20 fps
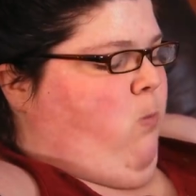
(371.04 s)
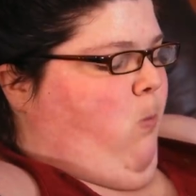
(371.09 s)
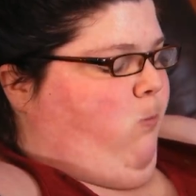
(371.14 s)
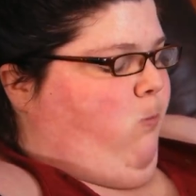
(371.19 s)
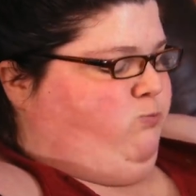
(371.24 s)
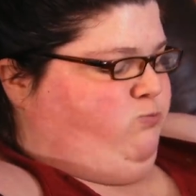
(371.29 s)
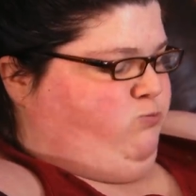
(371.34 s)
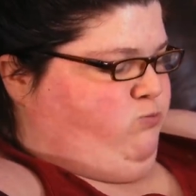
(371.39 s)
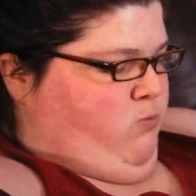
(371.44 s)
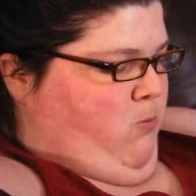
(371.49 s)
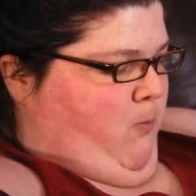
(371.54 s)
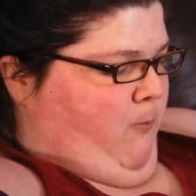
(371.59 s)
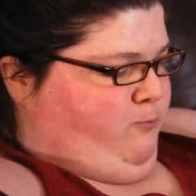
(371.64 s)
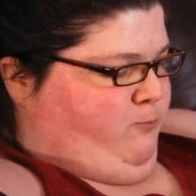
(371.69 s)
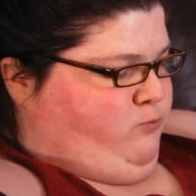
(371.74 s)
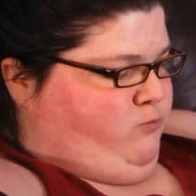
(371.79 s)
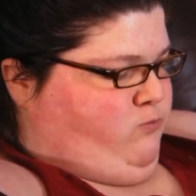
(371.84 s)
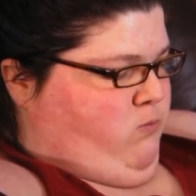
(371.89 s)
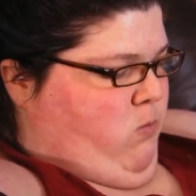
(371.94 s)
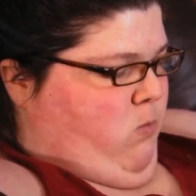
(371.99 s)
She's the closest
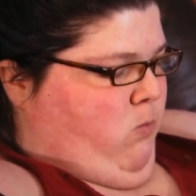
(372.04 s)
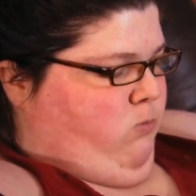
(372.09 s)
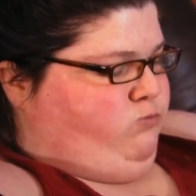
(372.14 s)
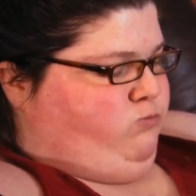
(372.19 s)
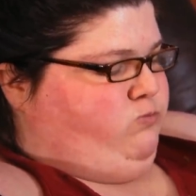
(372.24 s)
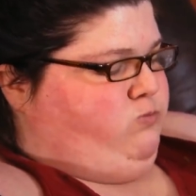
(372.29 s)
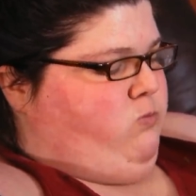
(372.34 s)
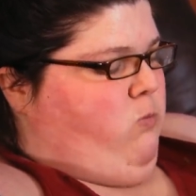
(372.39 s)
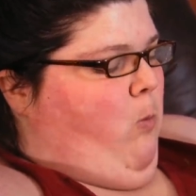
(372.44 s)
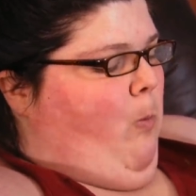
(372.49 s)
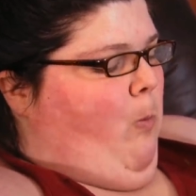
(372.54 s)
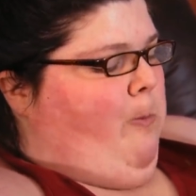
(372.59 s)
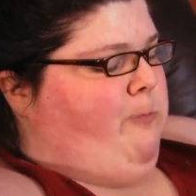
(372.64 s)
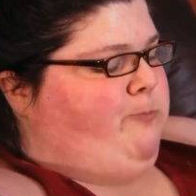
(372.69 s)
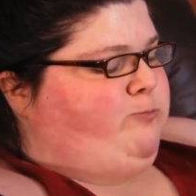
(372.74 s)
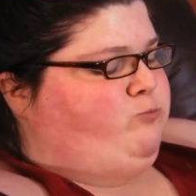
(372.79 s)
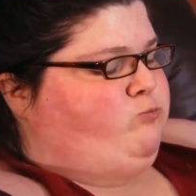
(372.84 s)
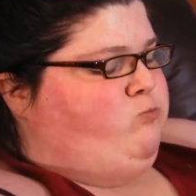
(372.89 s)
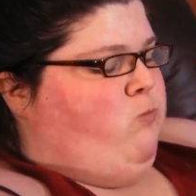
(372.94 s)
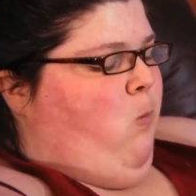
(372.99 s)
to my age, coming in
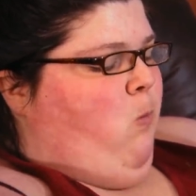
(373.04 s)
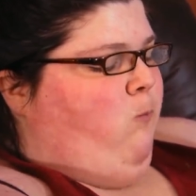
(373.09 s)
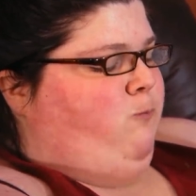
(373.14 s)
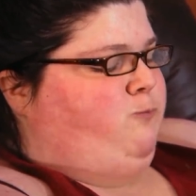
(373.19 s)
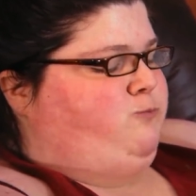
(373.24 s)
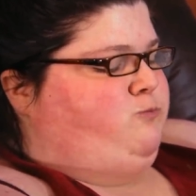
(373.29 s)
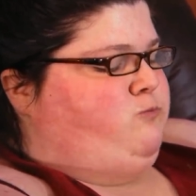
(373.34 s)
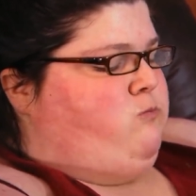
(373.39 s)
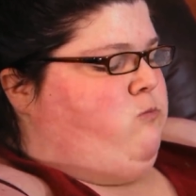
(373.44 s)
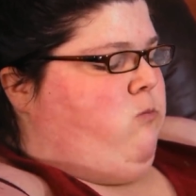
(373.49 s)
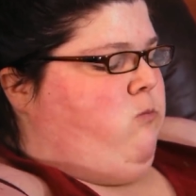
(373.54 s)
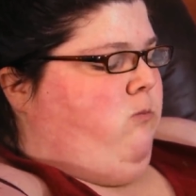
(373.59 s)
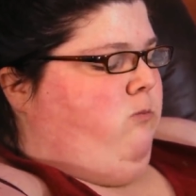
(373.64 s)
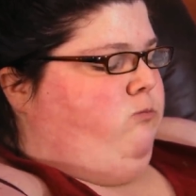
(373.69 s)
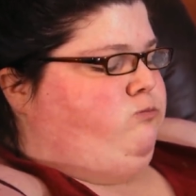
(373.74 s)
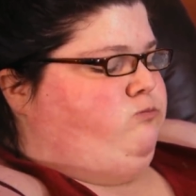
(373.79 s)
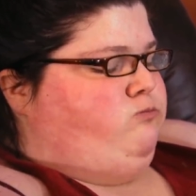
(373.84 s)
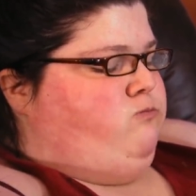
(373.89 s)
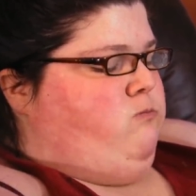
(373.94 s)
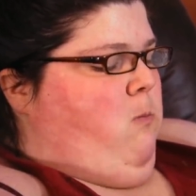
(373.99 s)
at a ripe
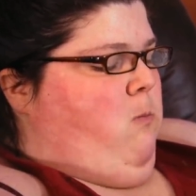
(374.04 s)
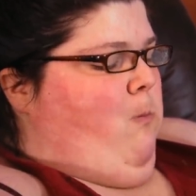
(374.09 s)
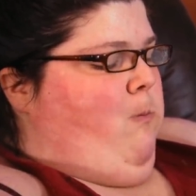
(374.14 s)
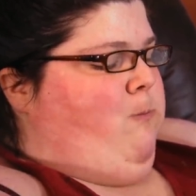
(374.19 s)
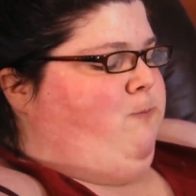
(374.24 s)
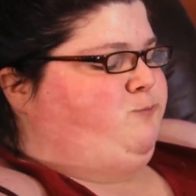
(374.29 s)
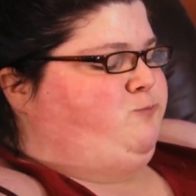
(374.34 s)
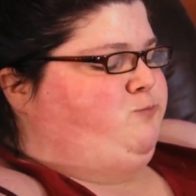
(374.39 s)
28 years